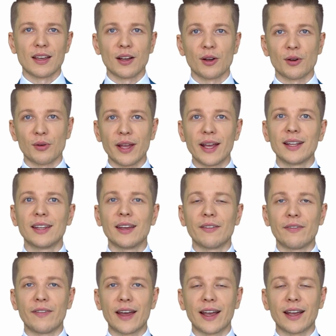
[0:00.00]
Create a
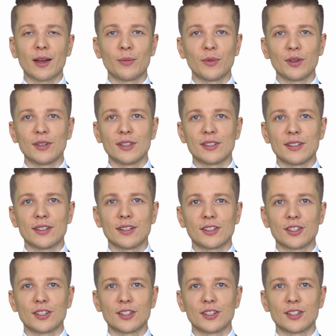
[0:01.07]
fan community.